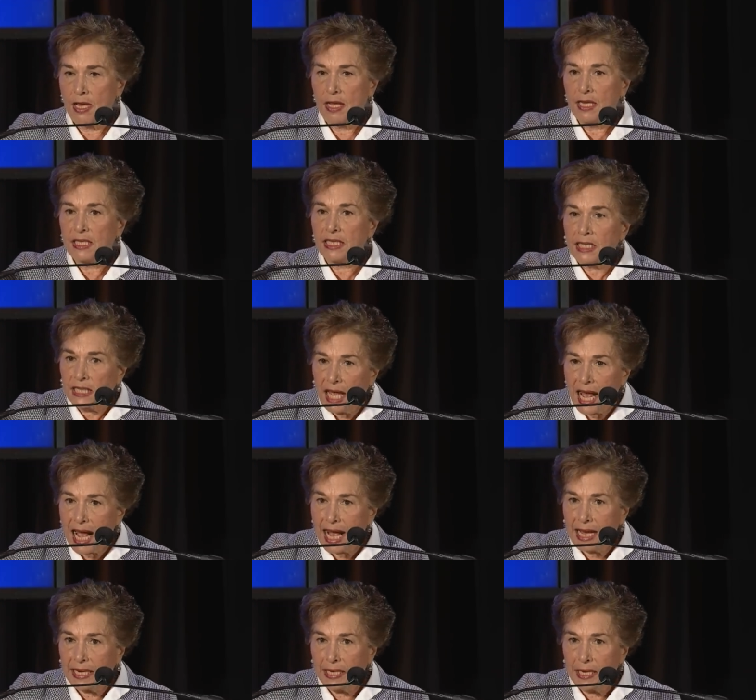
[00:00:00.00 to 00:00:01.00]

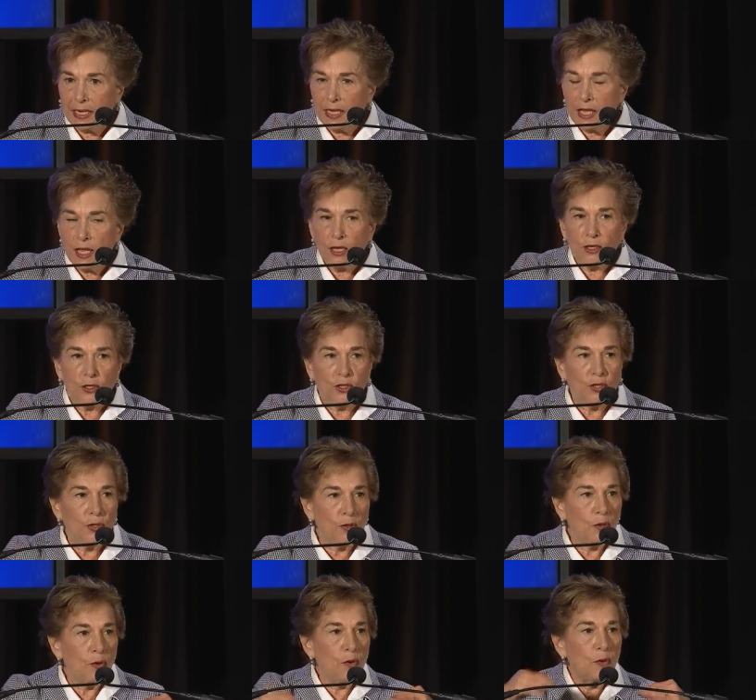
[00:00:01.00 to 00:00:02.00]
slide
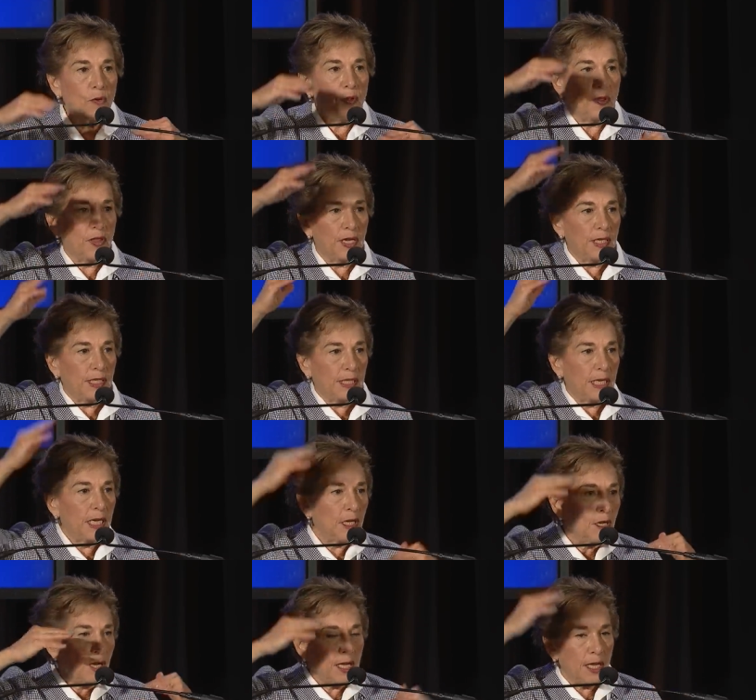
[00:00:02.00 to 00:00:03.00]
to this in,